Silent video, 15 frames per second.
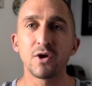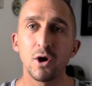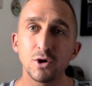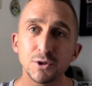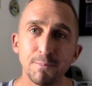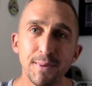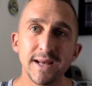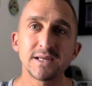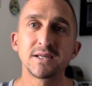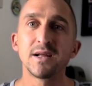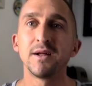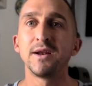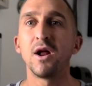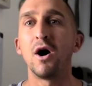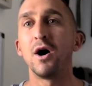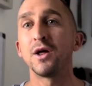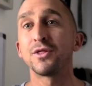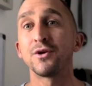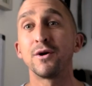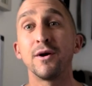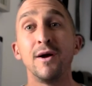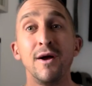coach, best selling
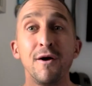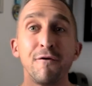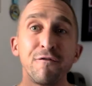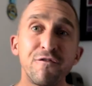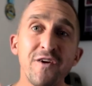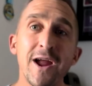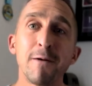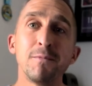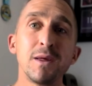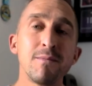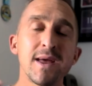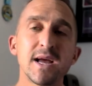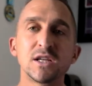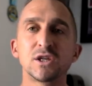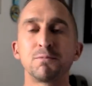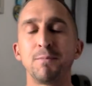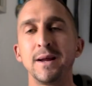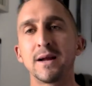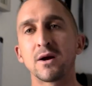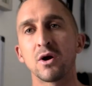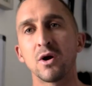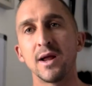author, family man
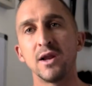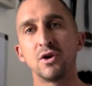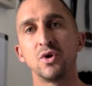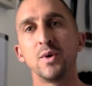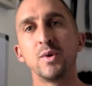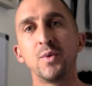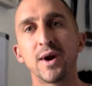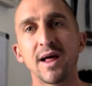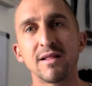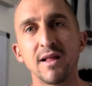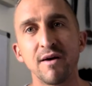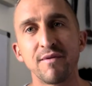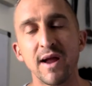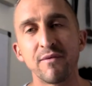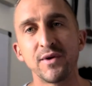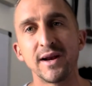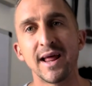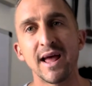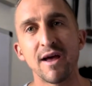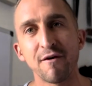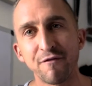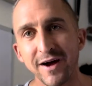speaker, and doing what I love every
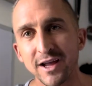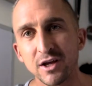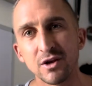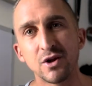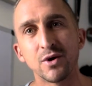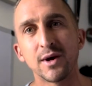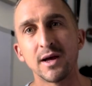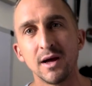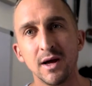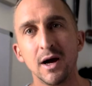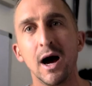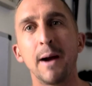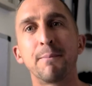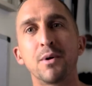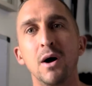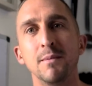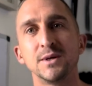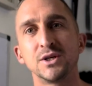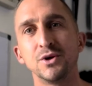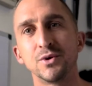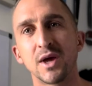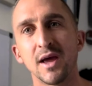day. If I could do it, I
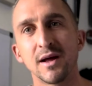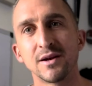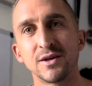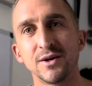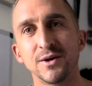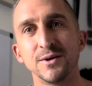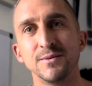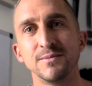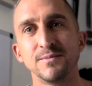promise you can too.